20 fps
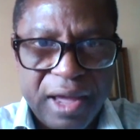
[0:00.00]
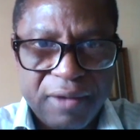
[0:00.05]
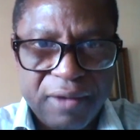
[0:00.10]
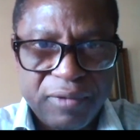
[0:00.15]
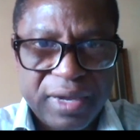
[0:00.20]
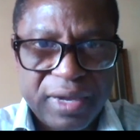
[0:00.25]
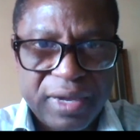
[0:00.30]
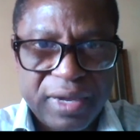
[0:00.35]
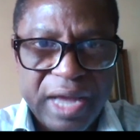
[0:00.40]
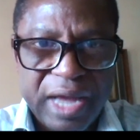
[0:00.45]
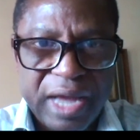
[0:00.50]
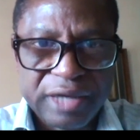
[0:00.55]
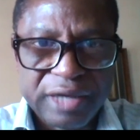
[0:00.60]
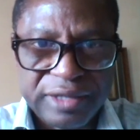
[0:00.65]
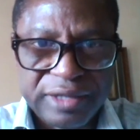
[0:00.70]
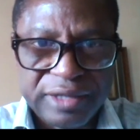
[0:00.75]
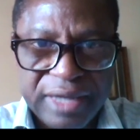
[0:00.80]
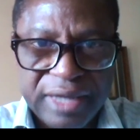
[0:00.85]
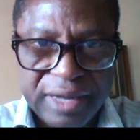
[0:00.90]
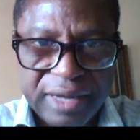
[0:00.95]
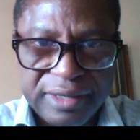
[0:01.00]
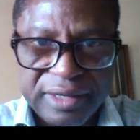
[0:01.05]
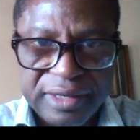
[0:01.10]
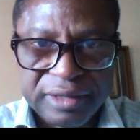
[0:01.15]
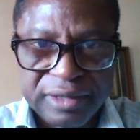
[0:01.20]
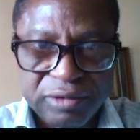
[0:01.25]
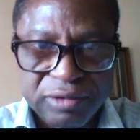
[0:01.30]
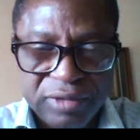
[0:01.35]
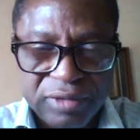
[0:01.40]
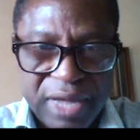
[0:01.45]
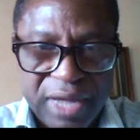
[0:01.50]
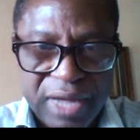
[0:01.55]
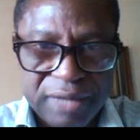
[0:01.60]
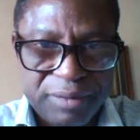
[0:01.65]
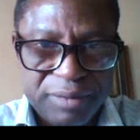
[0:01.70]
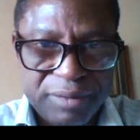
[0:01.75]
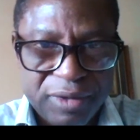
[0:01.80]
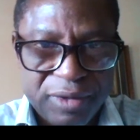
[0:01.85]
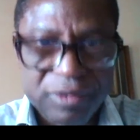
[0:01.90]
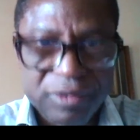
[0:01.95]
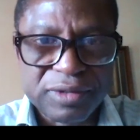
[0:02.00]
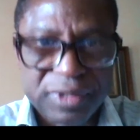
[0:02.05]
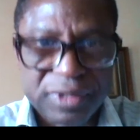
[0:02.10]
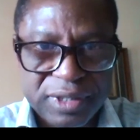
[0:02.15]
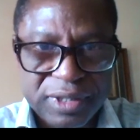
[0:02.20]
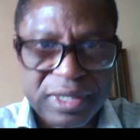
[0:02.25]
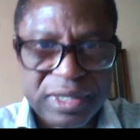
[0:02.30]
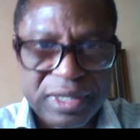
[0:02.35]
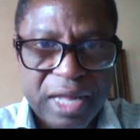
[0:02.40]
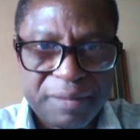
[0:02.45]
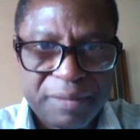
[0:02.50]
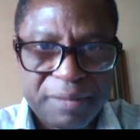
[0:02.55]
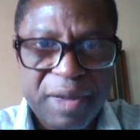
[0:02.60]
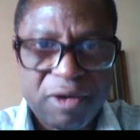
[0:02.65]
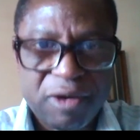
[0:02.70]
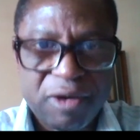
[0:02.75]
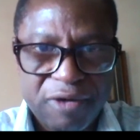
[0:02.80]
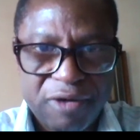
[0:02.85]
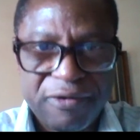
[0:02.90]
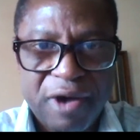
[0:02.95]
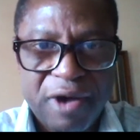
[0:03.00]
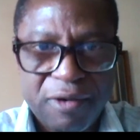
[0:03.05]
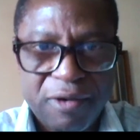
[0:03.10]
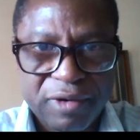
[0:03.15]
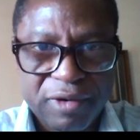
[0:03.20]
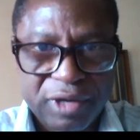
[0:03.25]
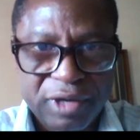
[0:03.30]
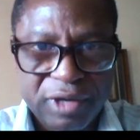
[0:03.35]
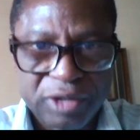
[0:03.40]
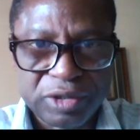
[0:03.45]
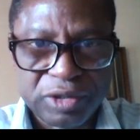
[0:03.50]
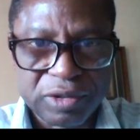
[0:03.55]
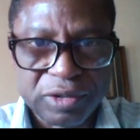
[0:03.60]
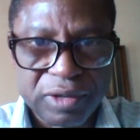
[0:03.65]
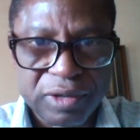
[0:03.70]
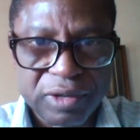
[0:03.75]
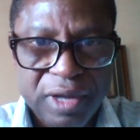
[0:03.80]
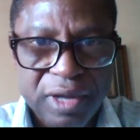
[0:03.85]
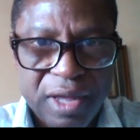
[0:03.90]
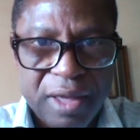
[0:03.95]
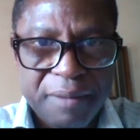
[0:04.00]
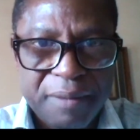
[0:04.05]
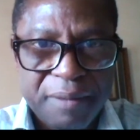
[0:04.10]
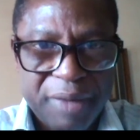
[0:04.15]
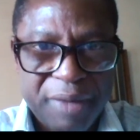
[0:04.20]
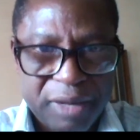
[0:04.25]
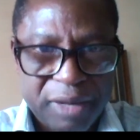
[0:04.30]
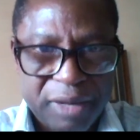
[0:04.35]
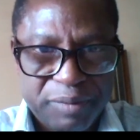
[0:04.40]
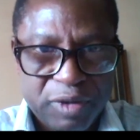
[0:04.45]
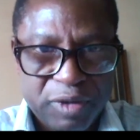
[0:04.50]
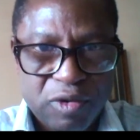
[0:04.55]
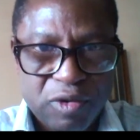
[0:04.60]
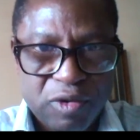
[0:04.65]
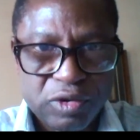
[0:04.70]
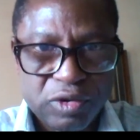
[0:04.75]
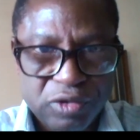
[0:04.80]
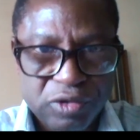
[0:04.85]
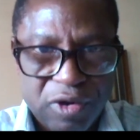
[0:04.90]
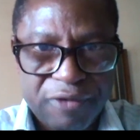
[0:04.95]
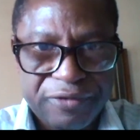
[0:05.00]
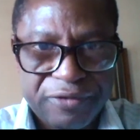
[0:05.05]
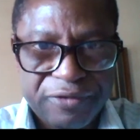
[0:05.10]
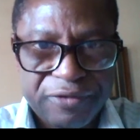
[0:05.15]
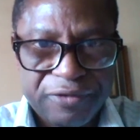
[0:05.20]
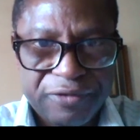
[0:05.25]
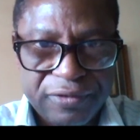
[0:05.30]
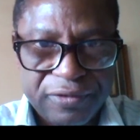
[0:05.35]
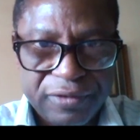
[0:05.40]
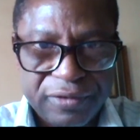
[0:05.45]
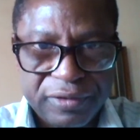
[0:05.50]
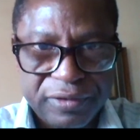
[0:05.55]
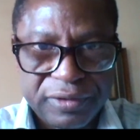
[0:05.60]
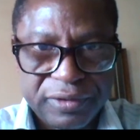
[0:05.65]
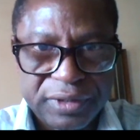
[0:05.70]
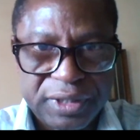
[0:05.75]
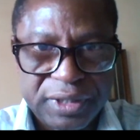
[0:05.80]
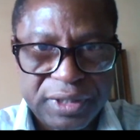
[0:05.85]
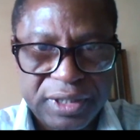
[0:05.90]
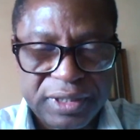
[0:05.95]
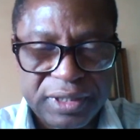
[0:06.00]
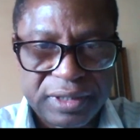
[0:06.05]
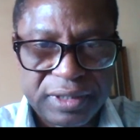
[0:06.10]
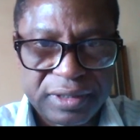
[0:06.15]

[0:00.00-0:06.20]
can adhere to that because it's not part of our culture. But because of this